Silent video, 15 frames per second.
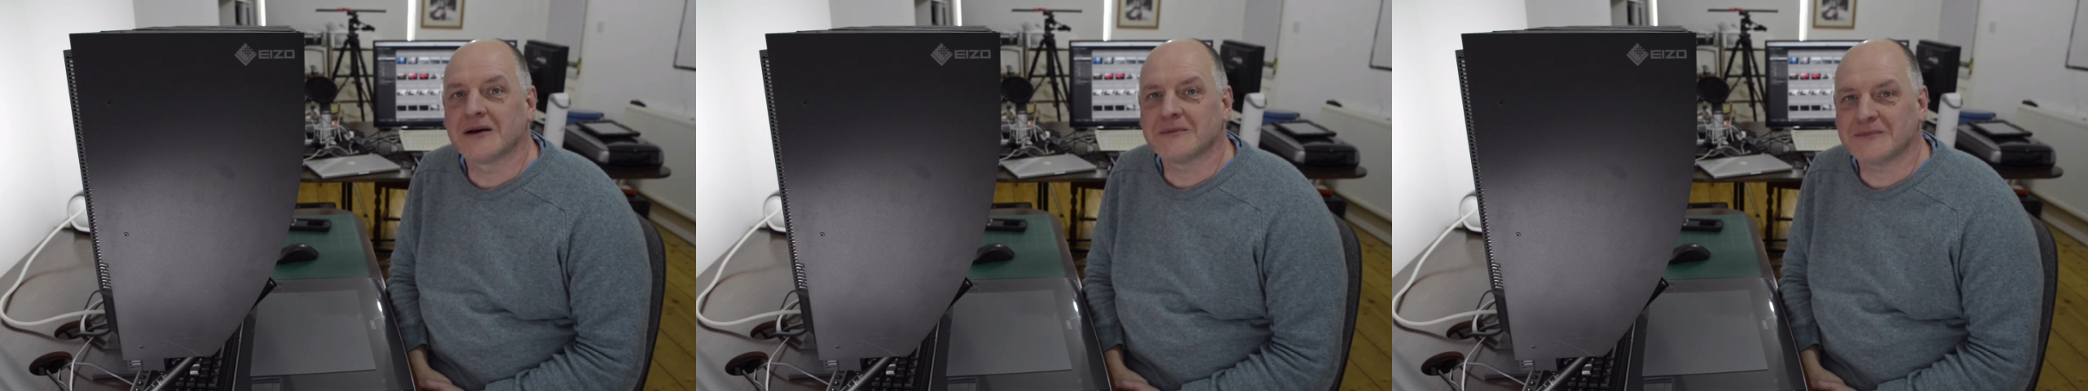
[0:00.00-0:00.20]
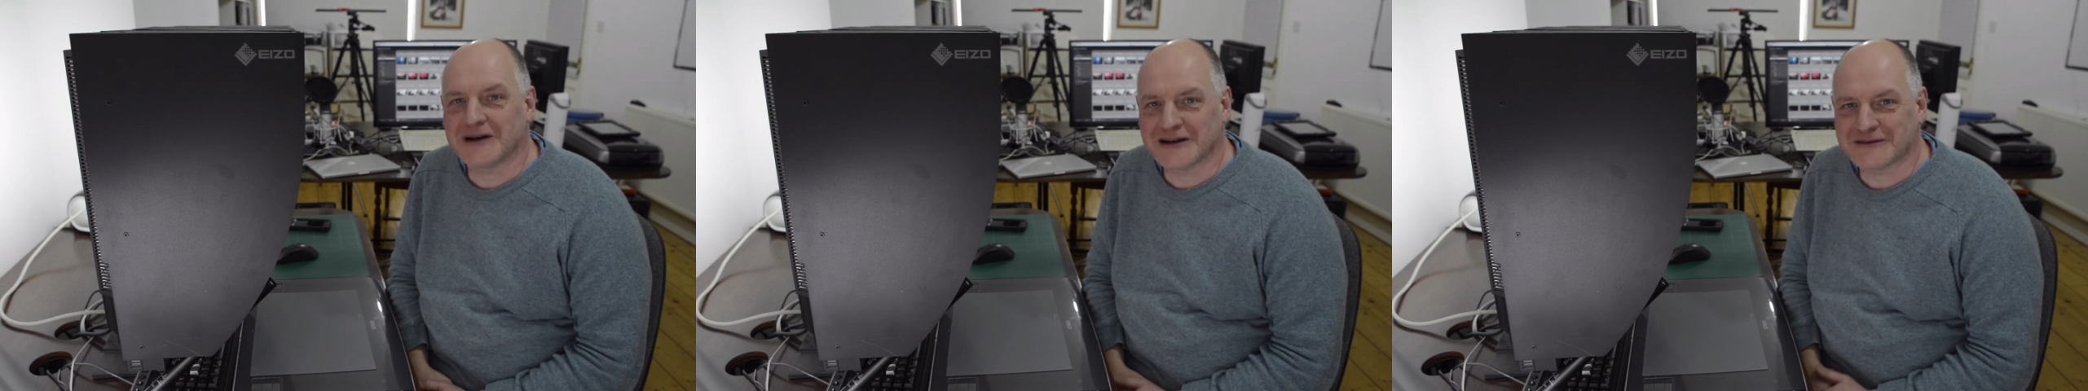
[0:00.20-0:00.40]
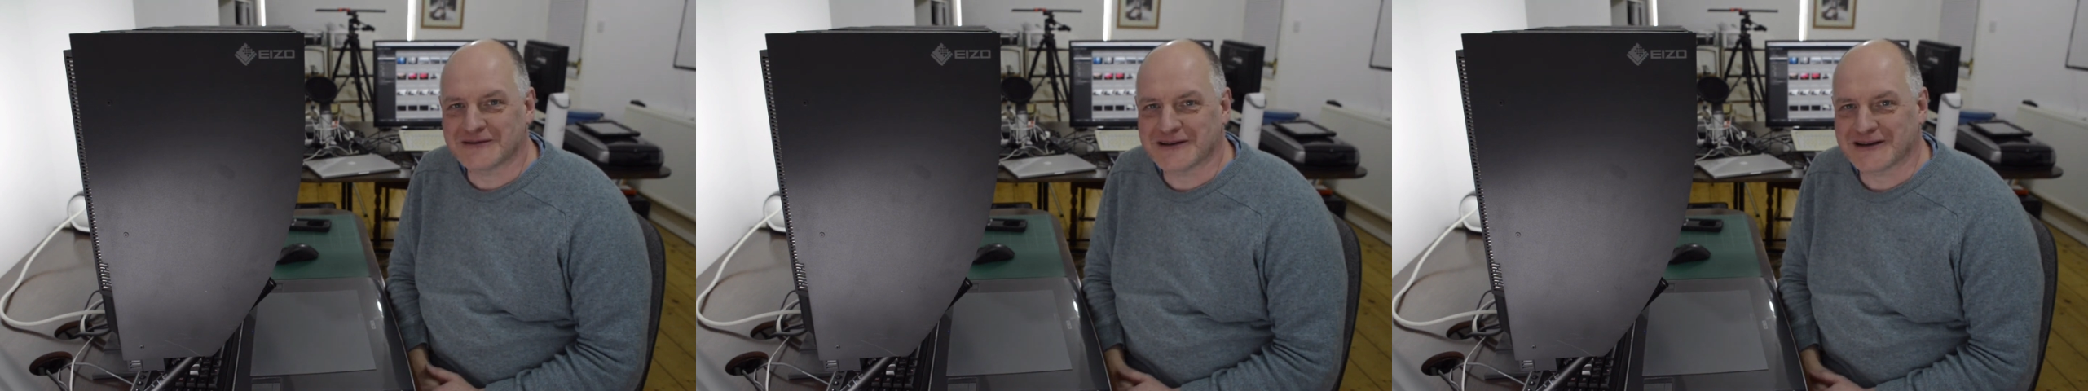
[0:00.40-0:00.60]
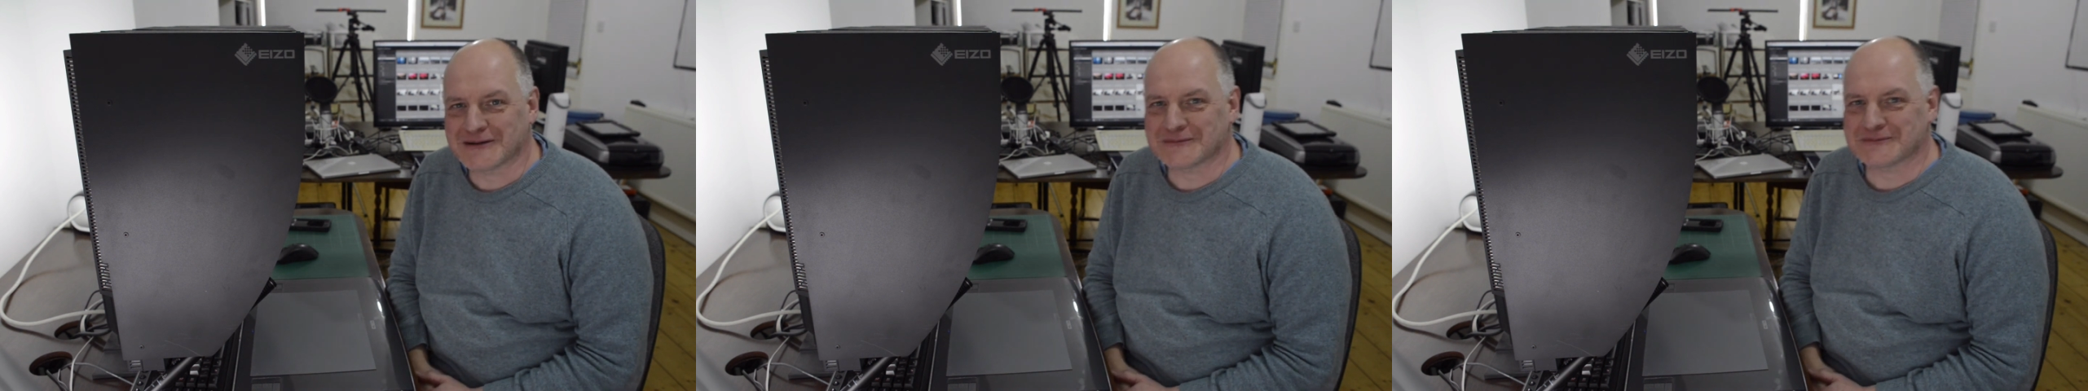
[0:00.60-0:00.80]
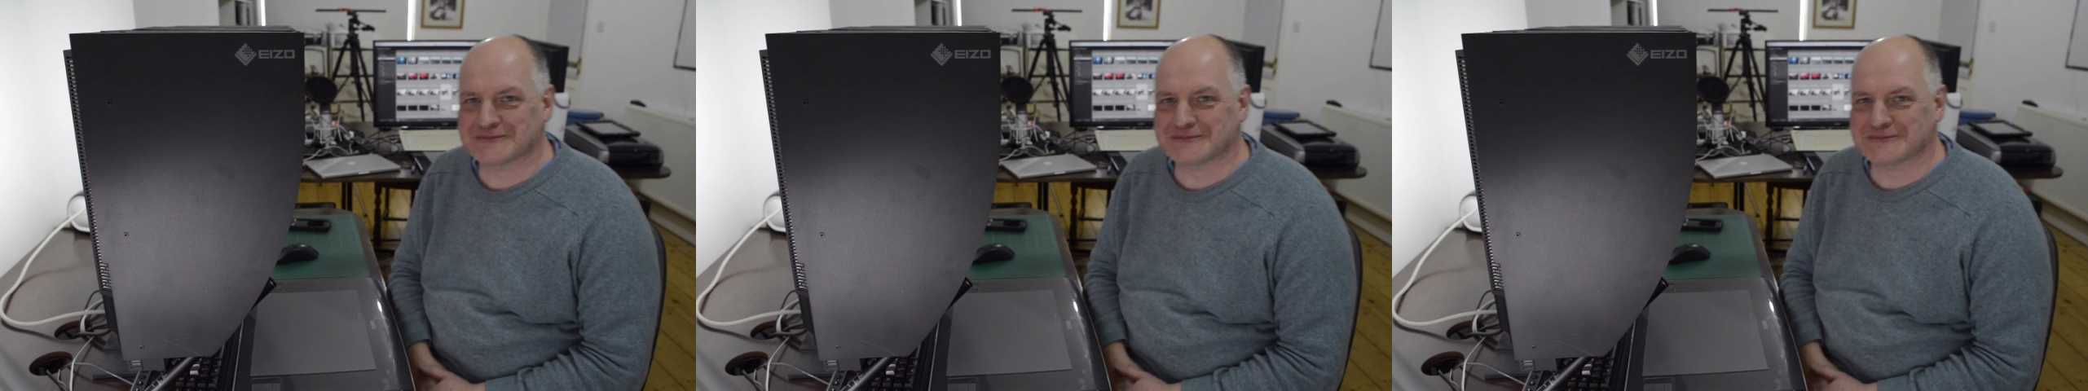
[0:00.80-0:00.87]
Bye for now.